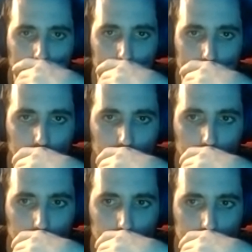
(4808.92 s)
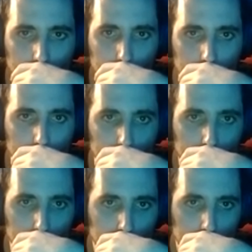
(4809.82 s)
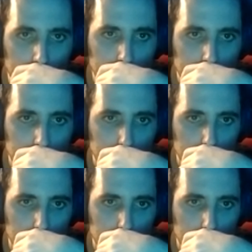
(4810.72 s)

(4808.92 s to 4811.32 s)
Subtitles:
Okay, now I want to check one more thing.